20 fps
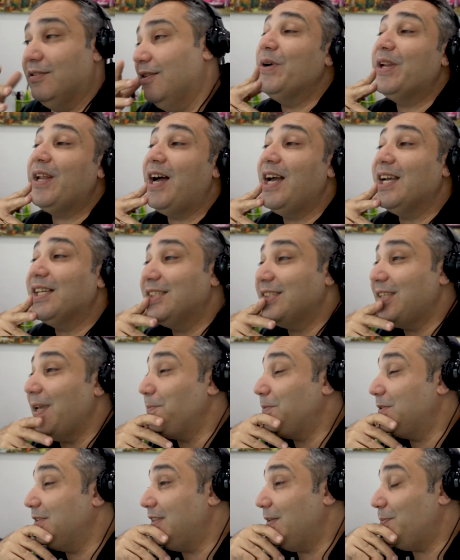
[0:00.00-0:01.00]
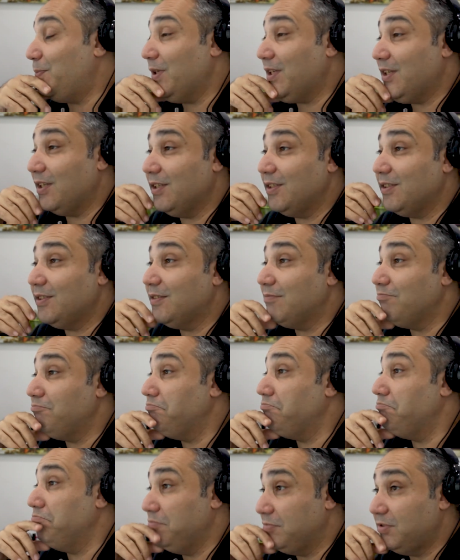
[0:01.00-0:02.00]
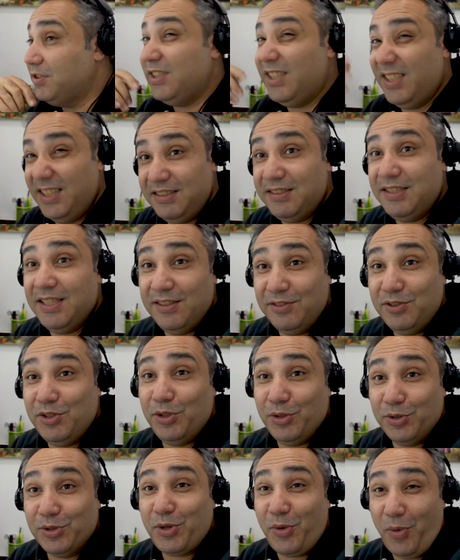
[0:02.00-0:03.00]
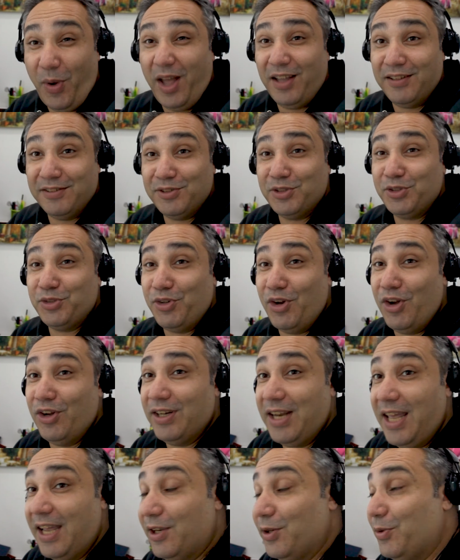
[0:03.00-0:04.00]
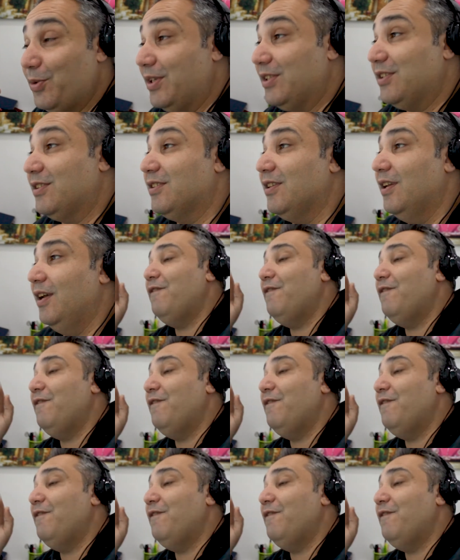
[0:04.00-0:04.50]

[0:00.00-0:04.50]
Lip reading: But I accepted it because she did use quite strong language.